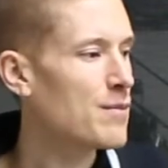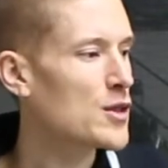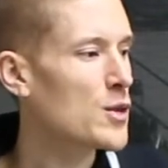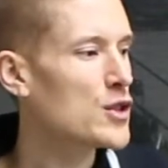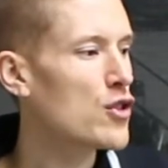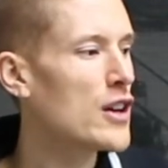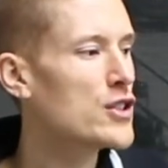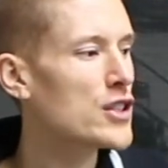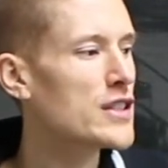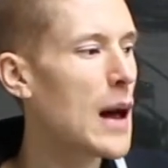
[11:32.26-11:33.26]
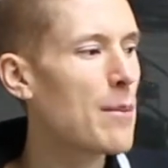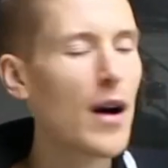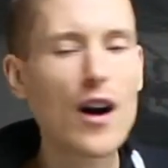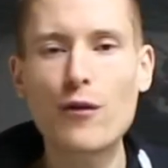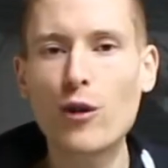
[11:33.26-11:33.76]
So we'll try just that
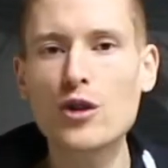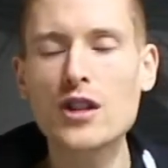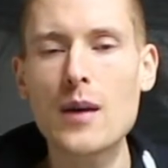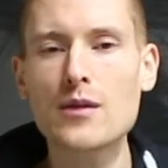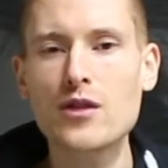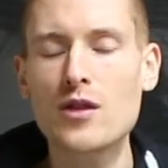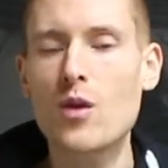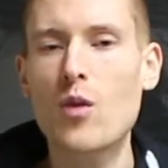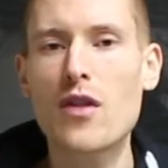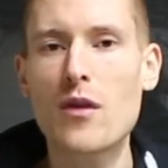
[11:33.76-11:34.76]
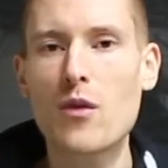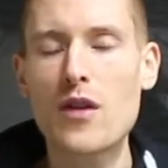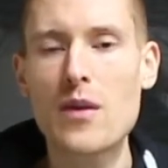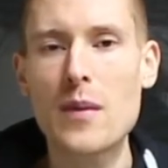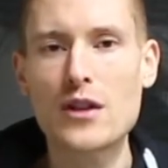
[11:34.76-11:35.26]
bar 4 times through with
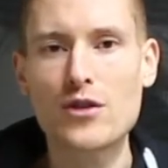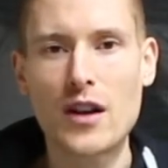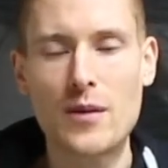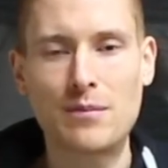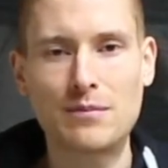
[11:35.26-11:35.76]
the metronome.